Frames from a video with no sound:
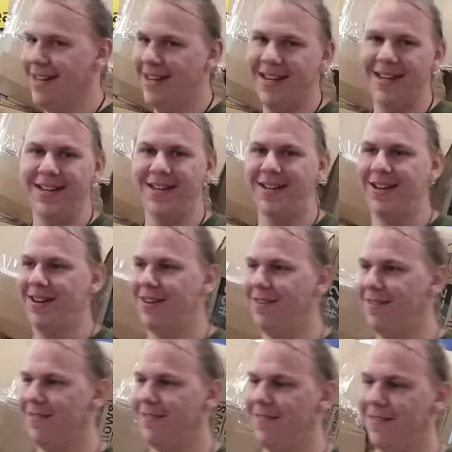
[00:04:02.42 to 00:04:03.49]
I
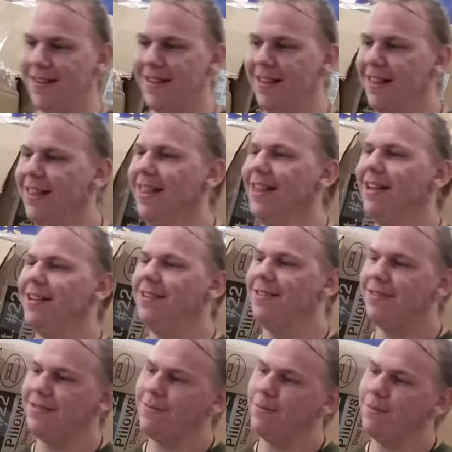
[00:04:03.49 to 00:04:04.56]
know.
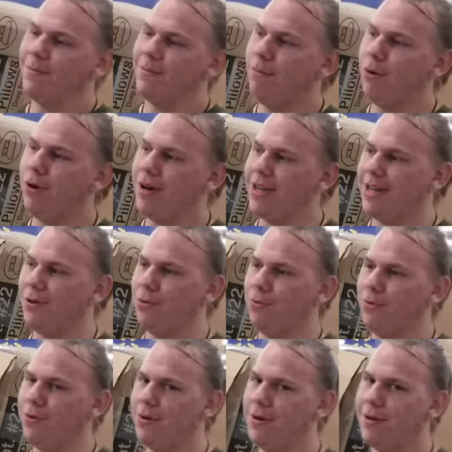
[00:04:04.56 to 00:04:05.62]
Boyo,
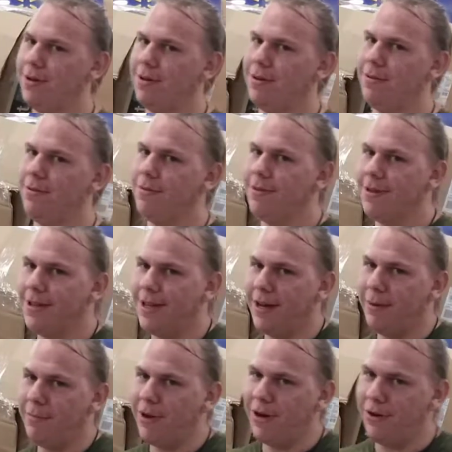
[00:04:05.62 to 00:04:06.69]

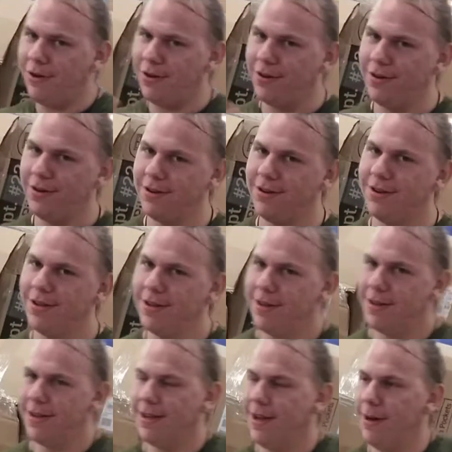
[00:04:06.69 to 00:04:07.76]
come on.
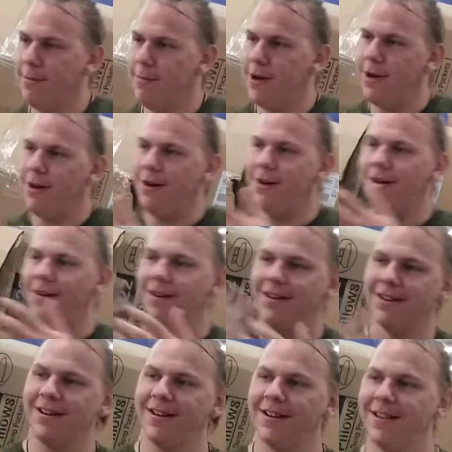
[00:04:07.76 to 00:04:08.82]
No, Come I, on. I don't want
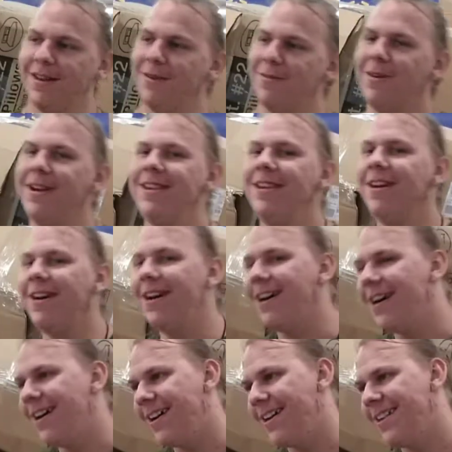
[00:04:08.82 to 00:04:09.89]
to. Why
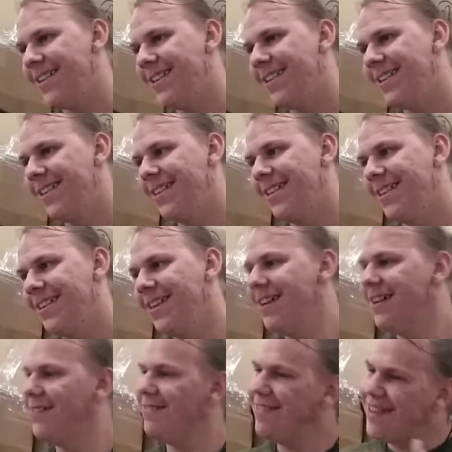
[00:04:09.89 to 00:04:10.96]
not? I don't want to.
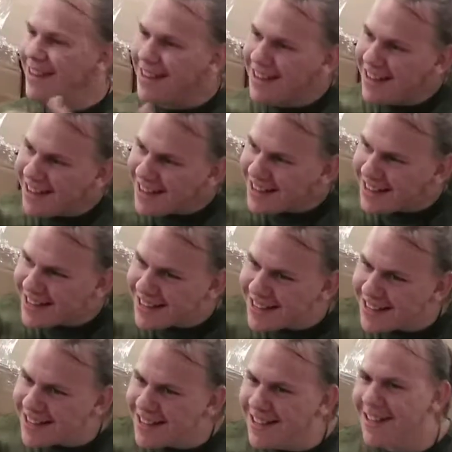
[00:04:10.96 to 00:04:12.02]
Why not? I don't feel it.
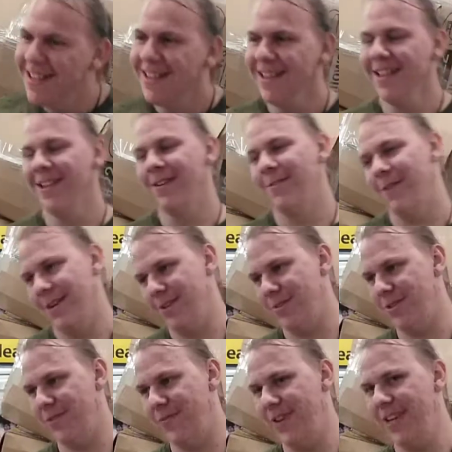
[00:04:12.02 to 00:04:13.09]
Why
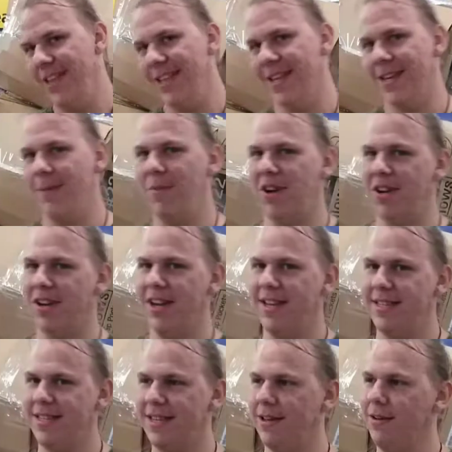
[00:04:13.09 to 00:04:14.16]
don't you feel it? Come on, I
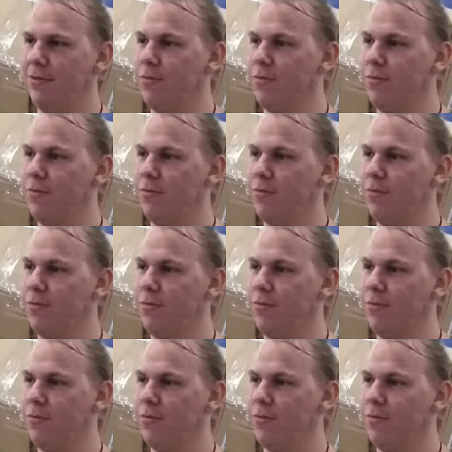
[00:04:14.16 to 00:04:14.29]
said.